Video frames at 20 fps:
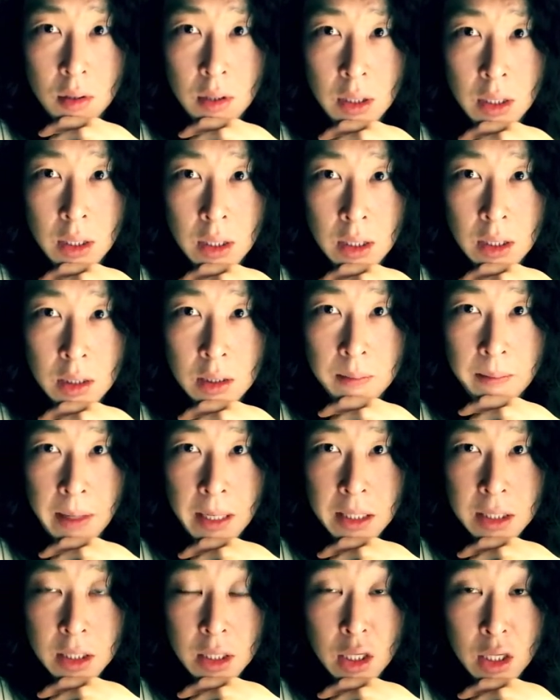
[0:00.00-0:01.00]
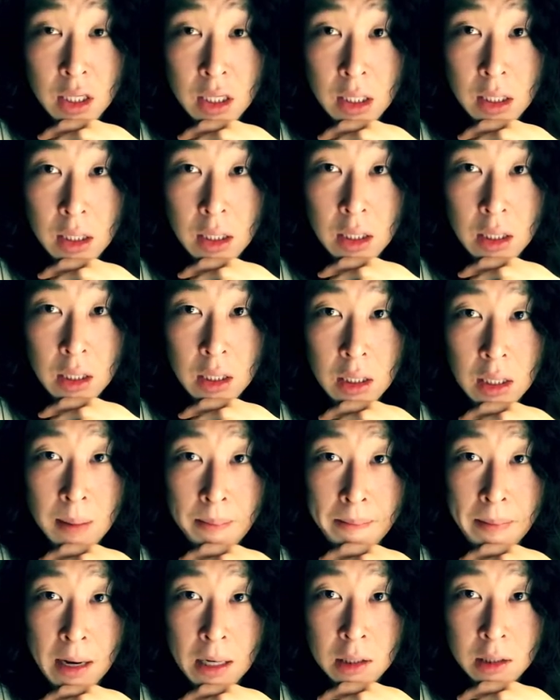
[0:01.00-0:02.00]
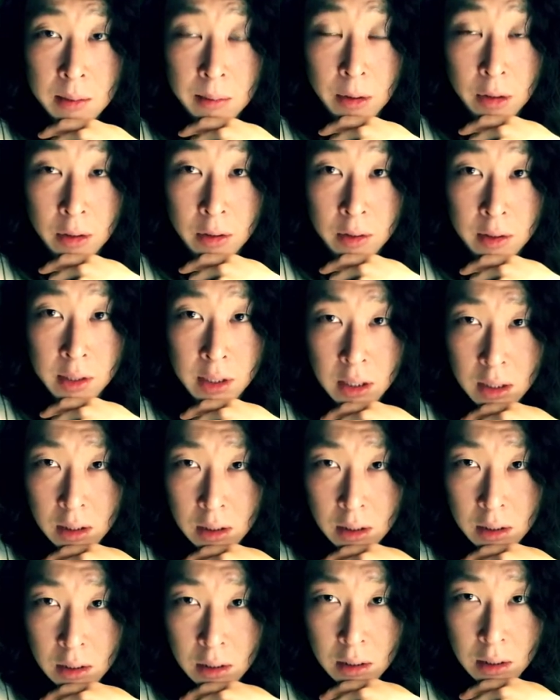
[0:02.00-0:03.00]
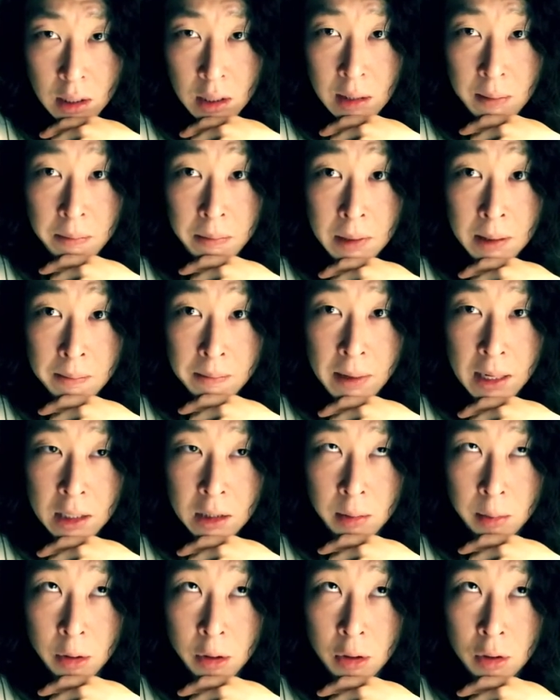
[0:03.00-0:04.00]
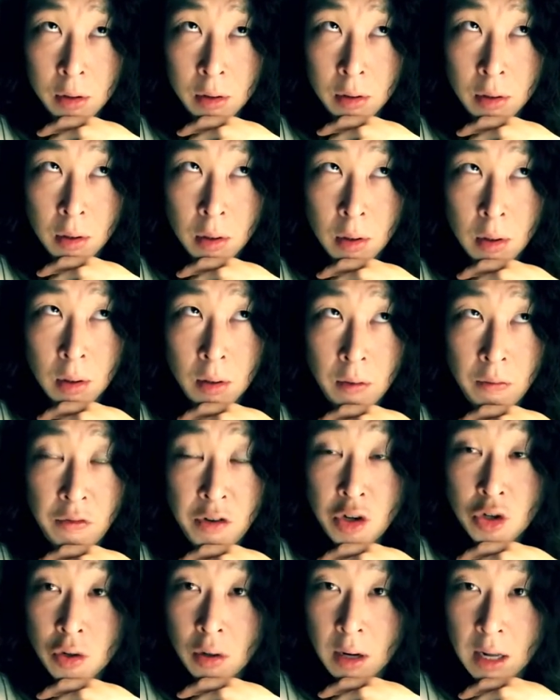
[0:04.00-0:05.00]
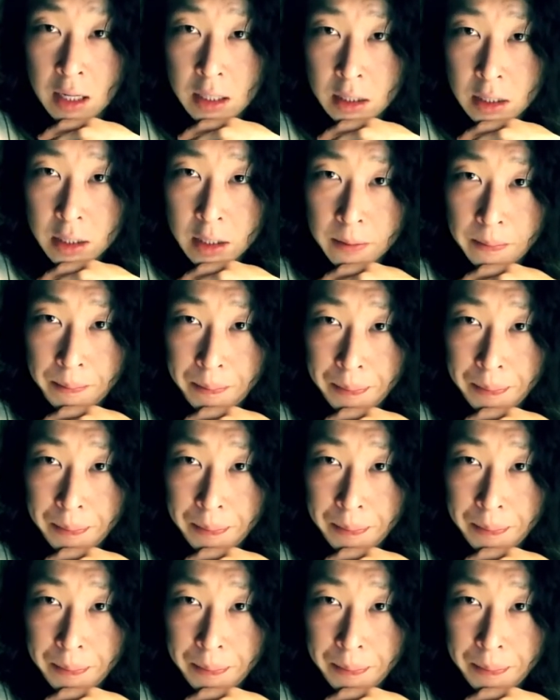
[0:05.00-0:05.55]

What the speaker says: it is basically impossible to see and impossible to visualize it.